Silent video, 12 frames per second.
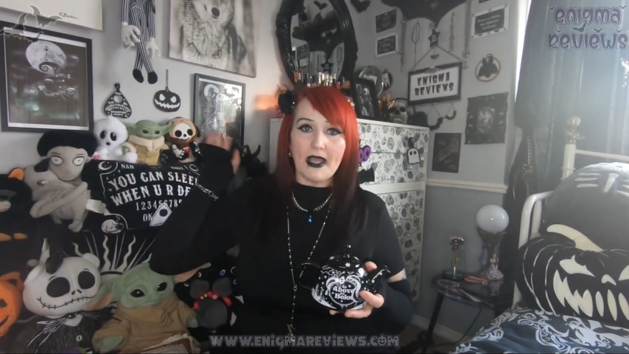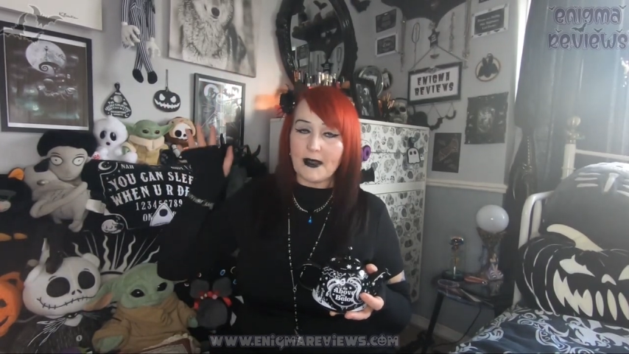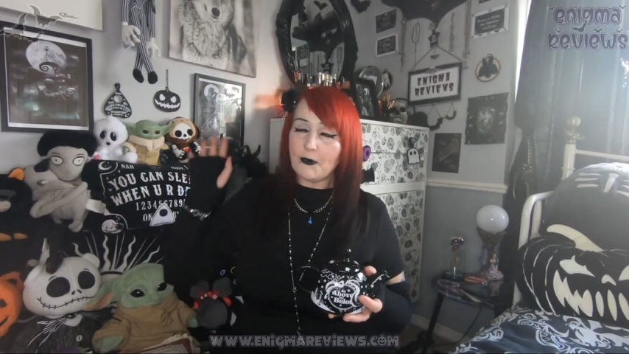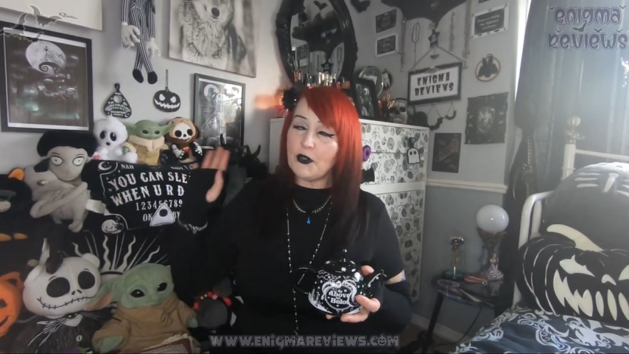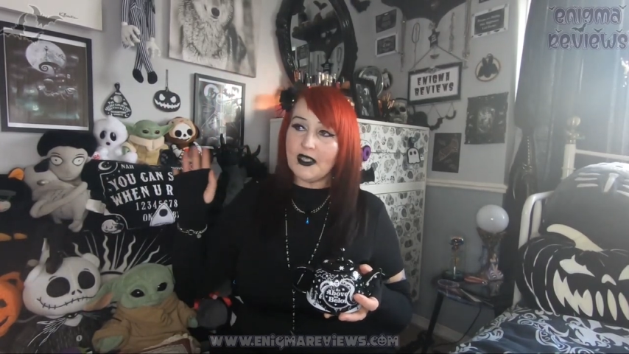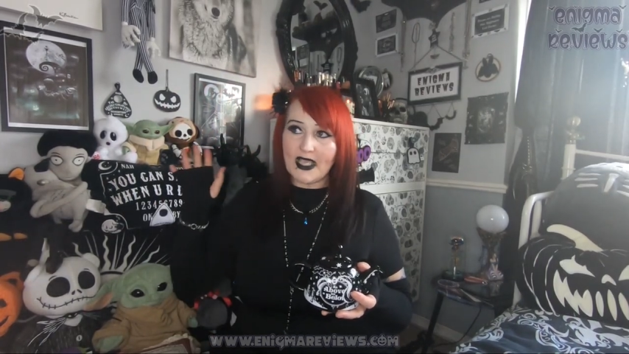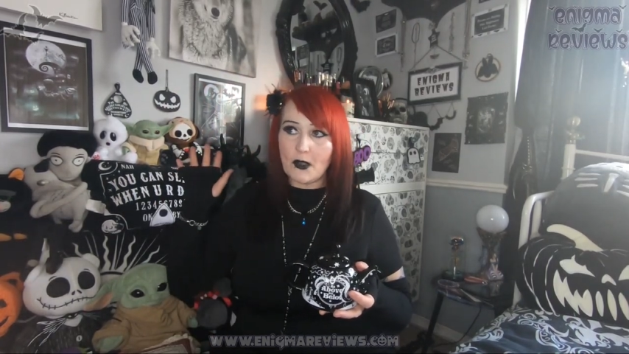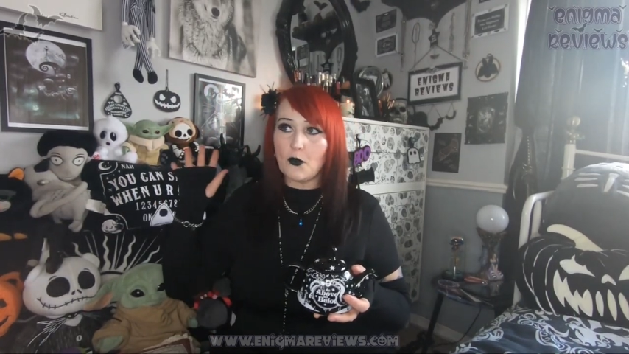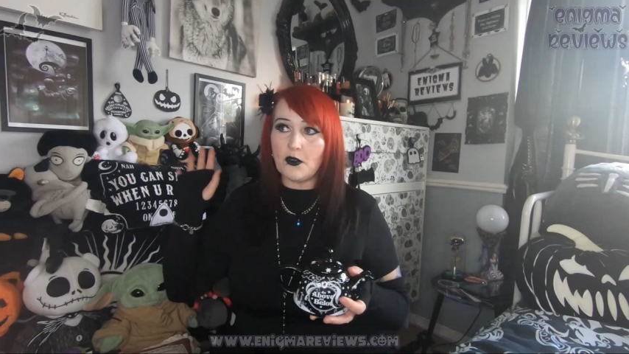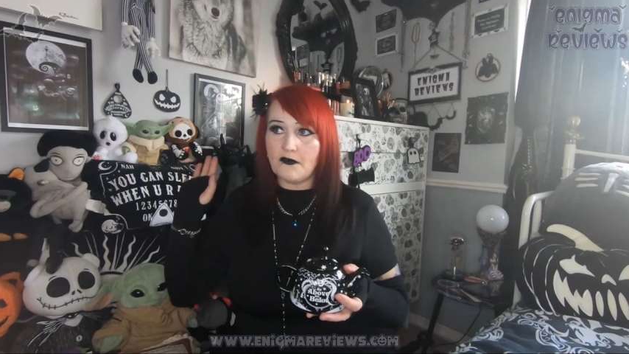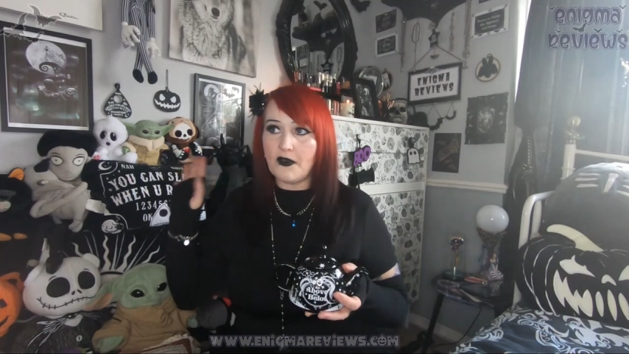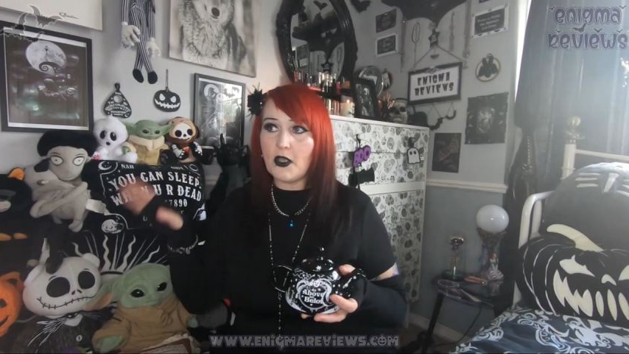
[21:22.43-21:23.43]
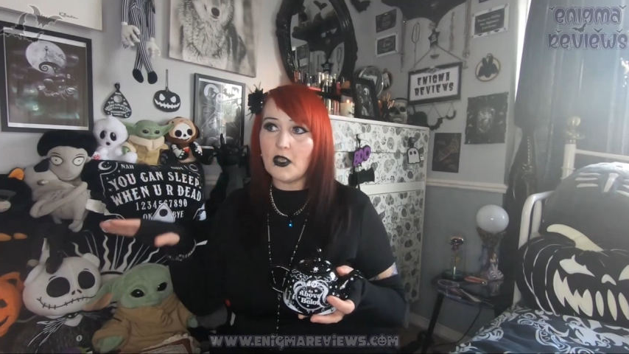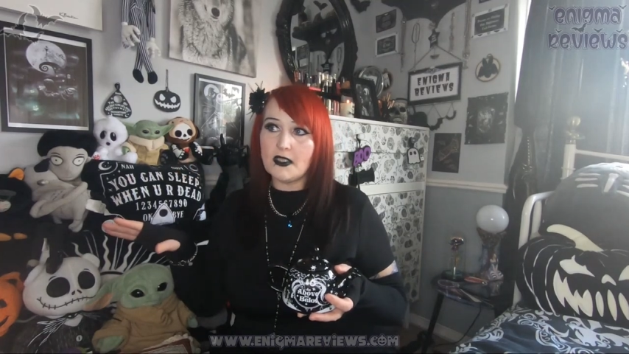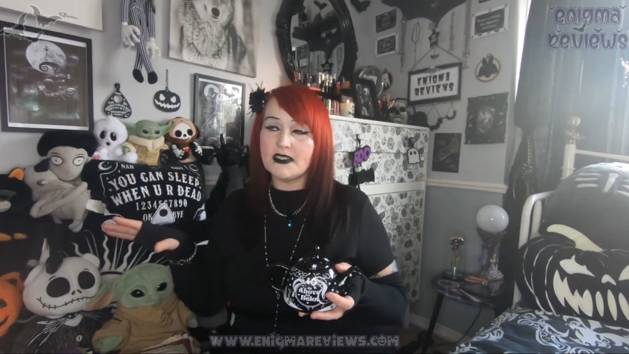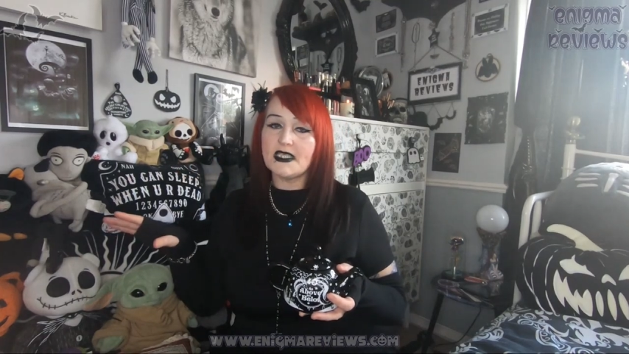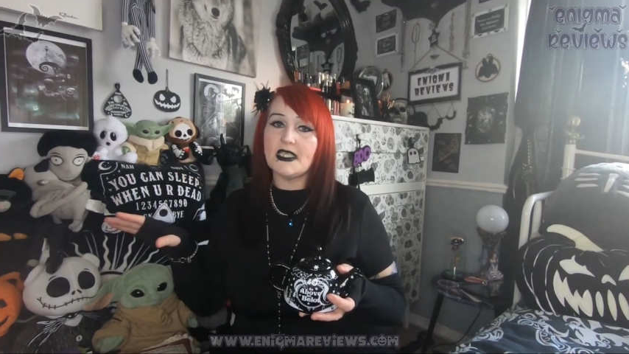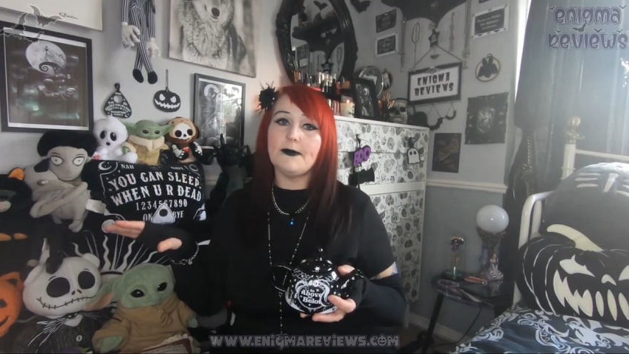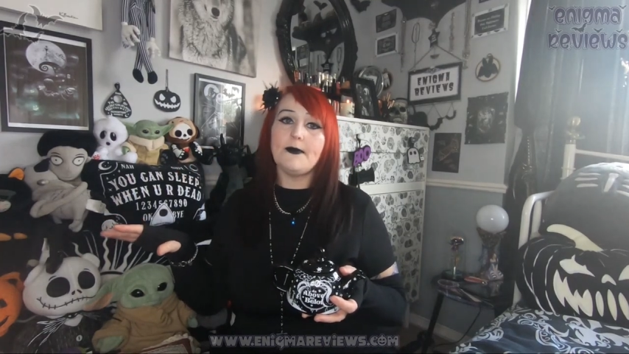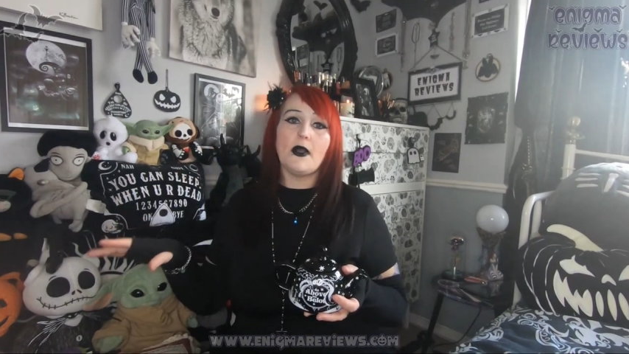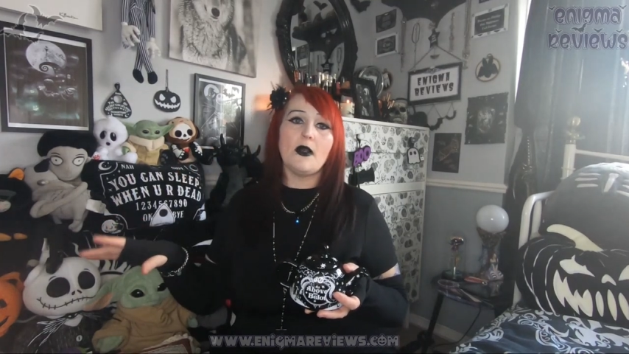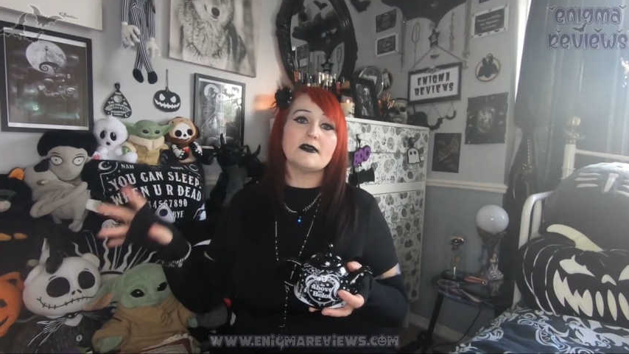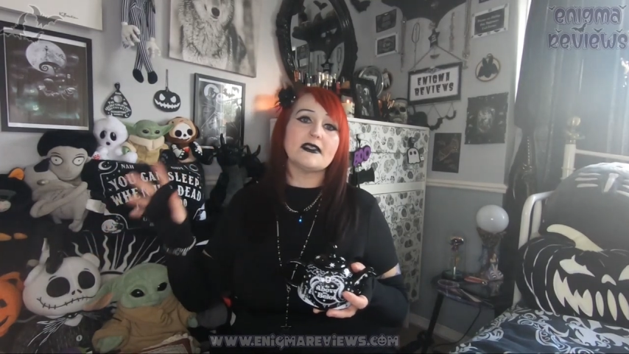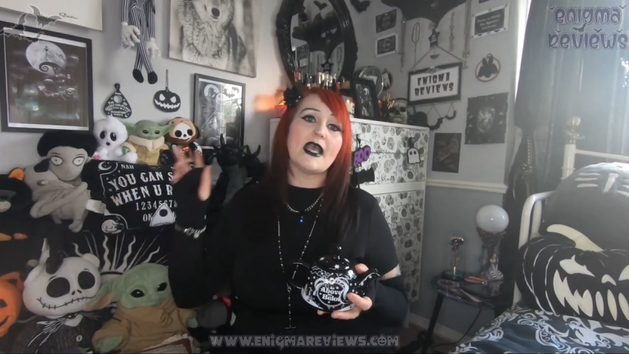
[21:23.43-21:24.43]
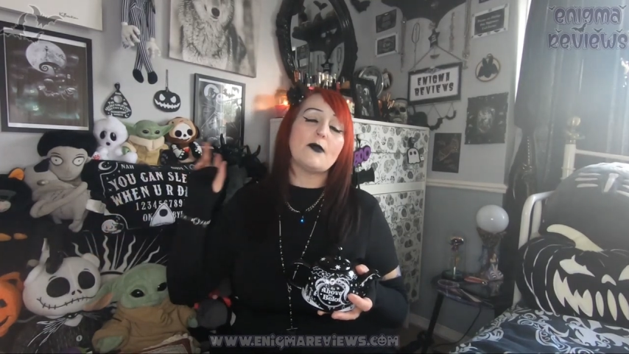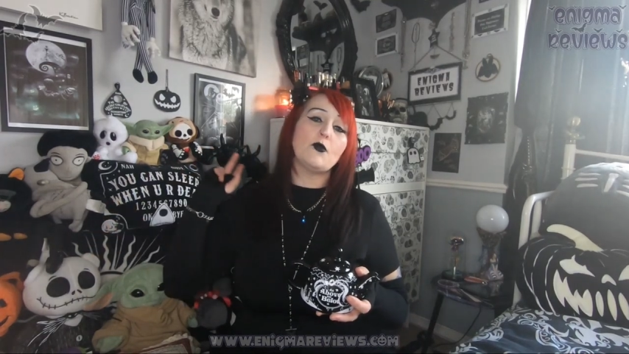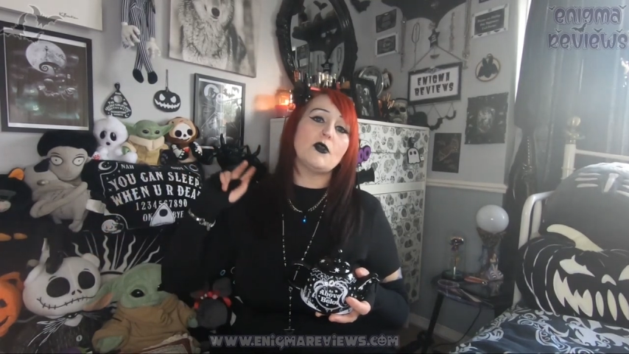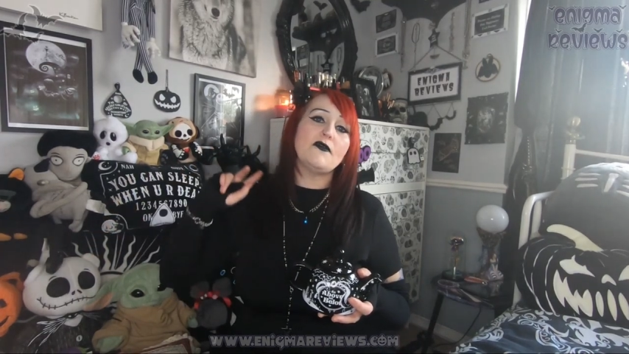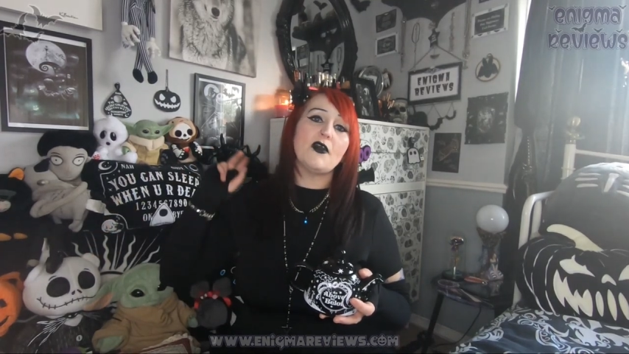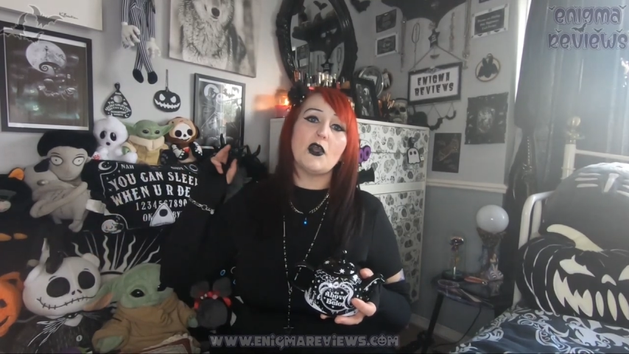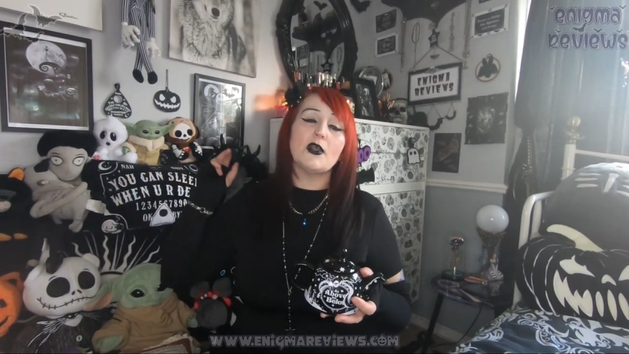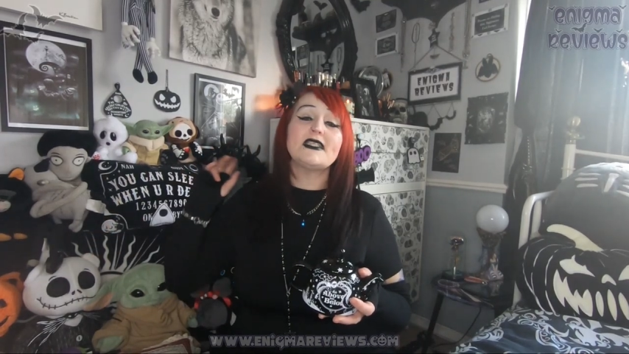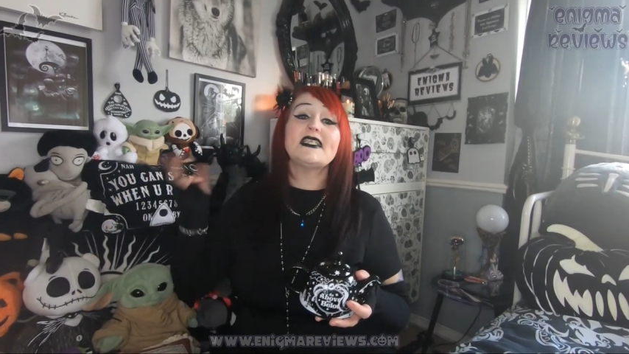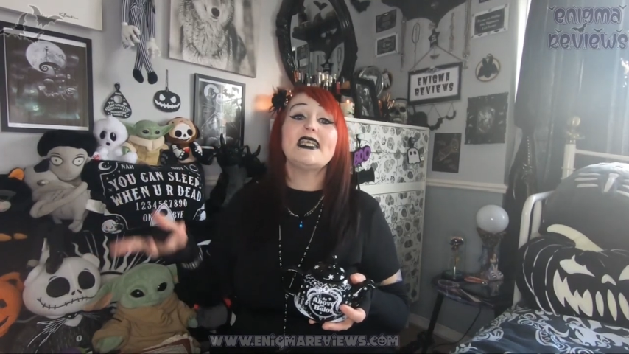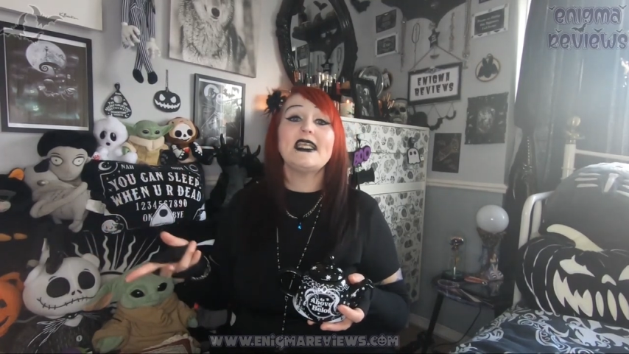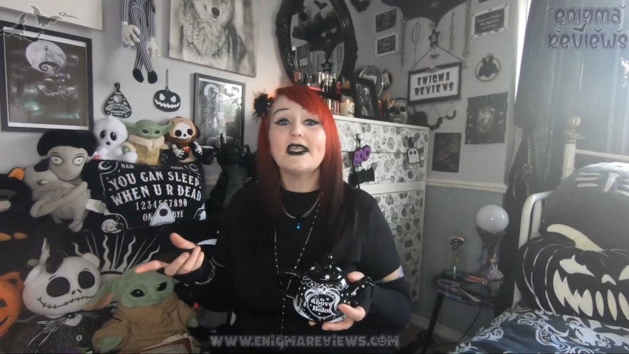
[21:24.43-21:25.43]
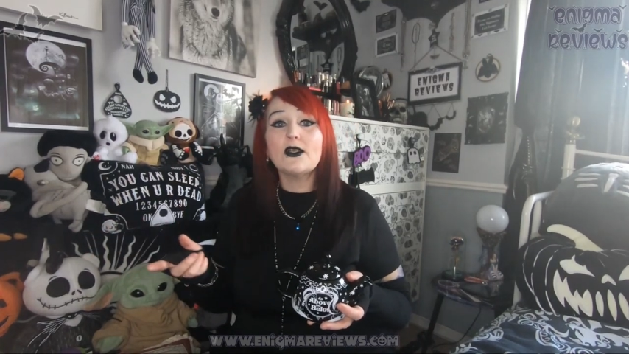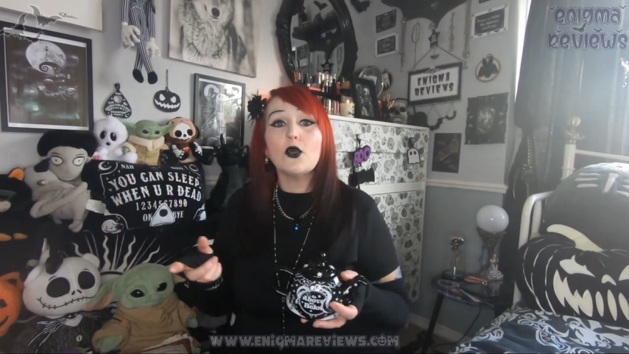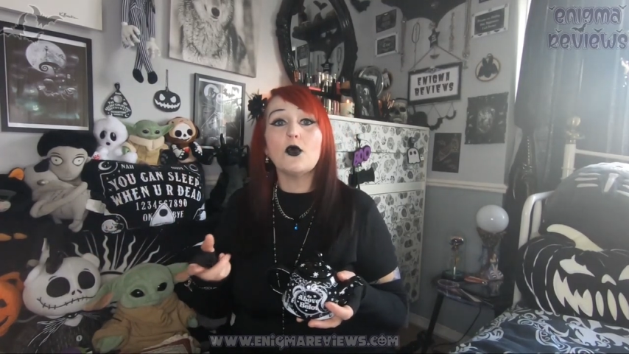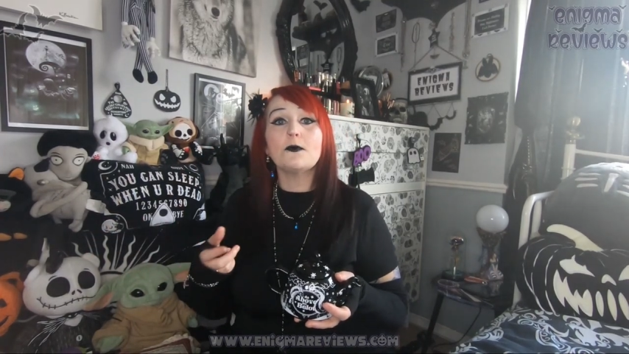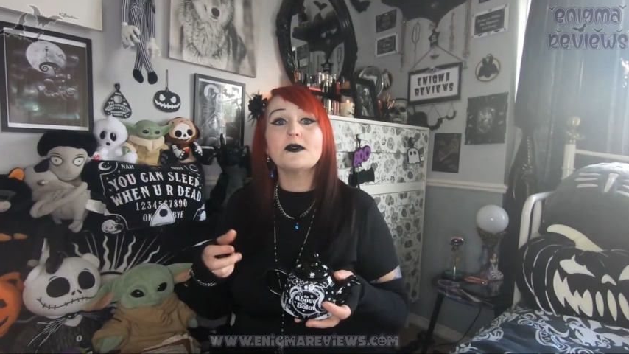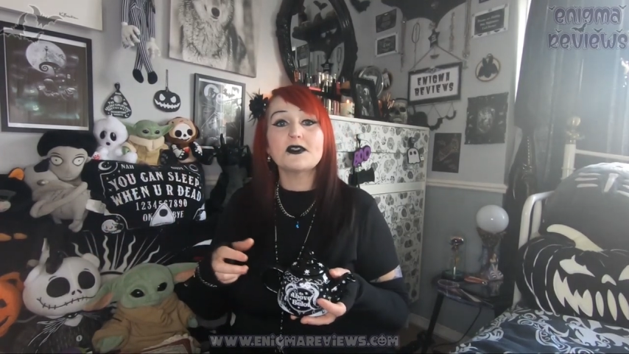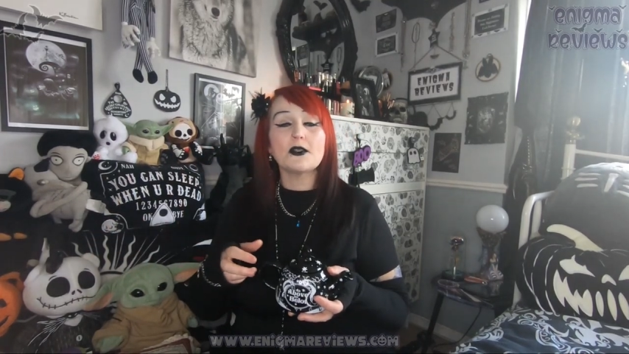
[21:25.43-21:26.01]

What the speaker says: I'm going to get one of her teapots and one of her teacups.